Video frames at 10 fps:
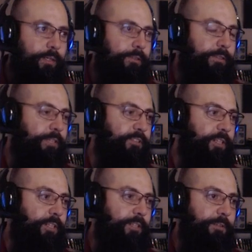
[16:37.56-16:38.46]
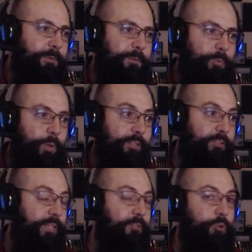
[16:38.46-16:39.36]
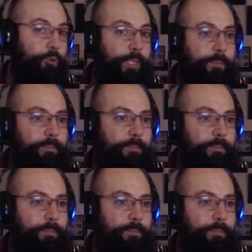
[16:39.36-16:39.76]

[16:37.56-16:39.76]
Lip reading: Just want to see the story.